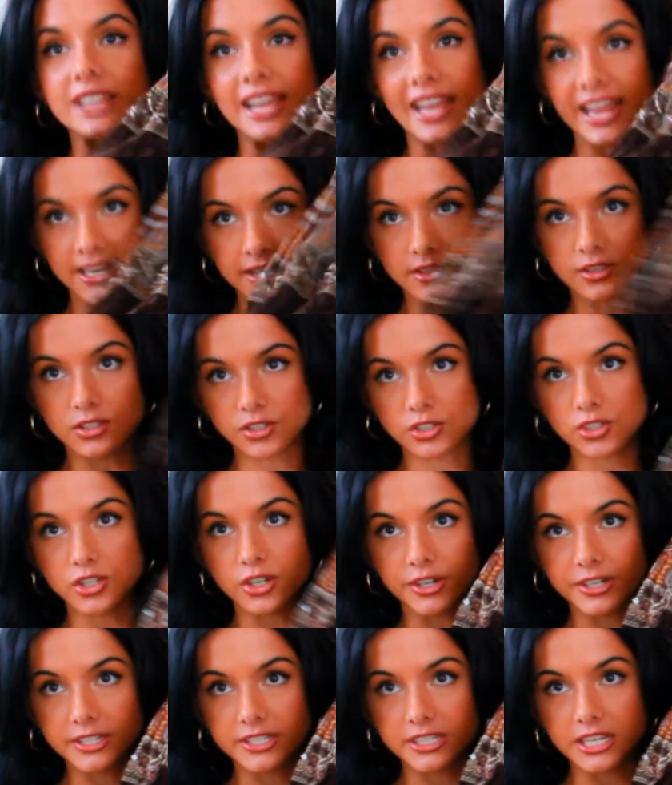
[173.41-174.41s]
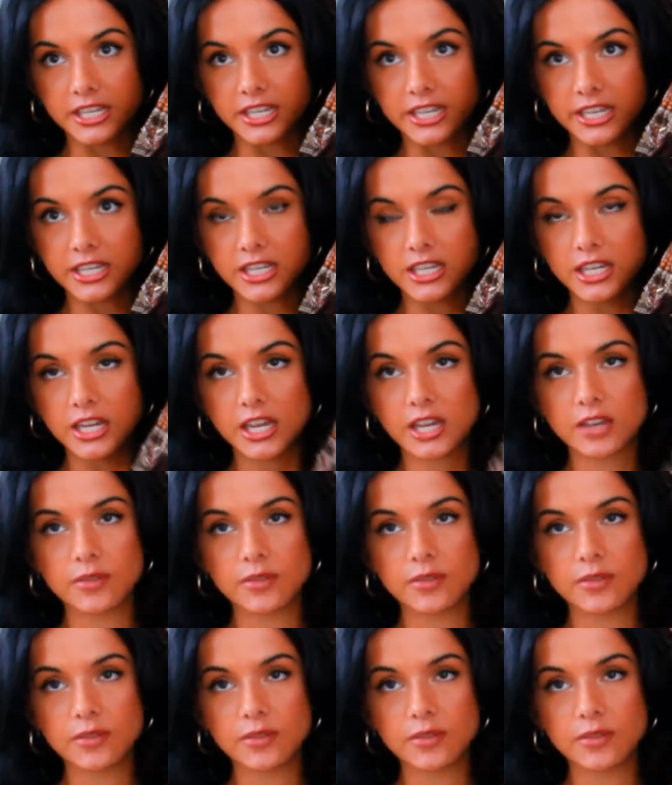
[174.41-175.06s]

to hate this skirt as a kid